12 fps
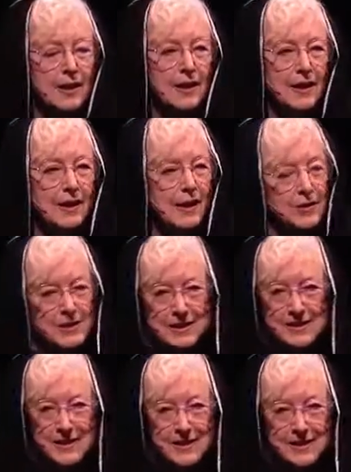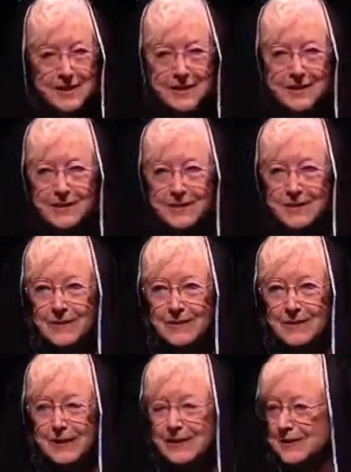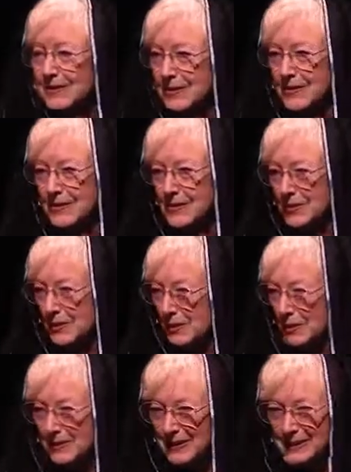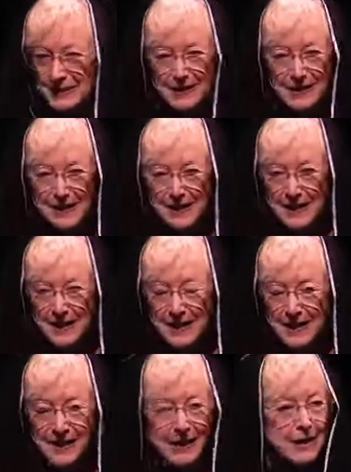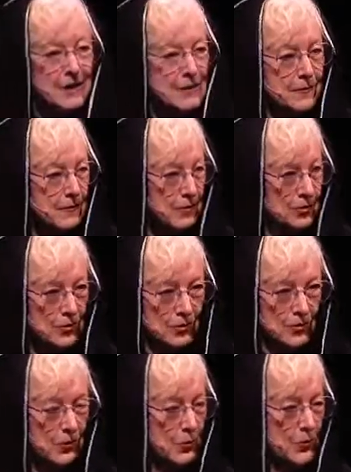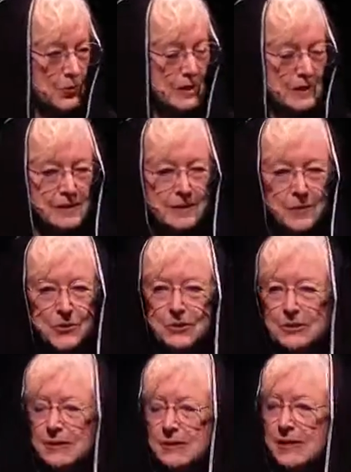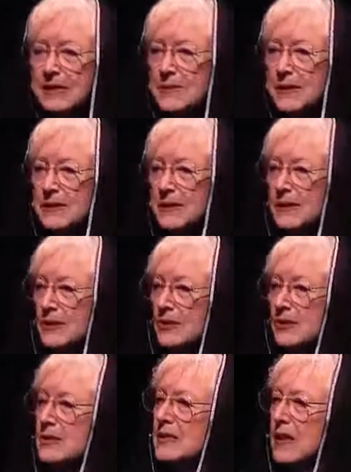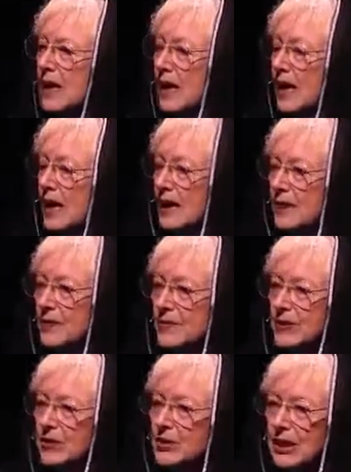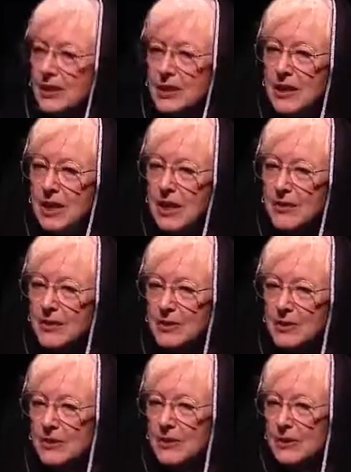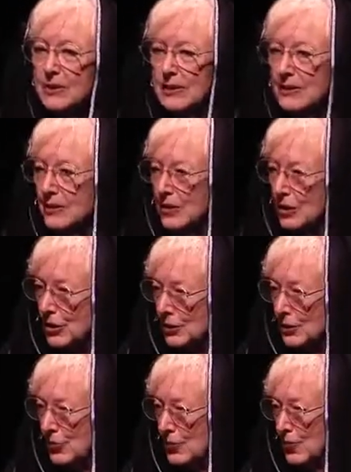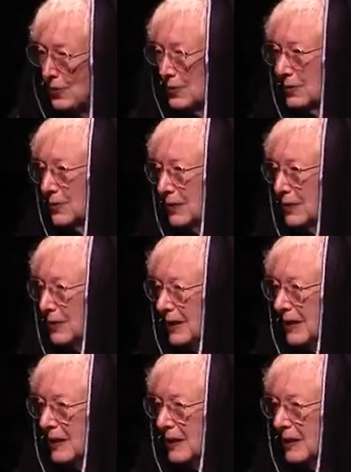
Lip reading: How this is seen has little to do with me. It's a function of your preconceptions and expectations, and of the agenda that you then attribute to me.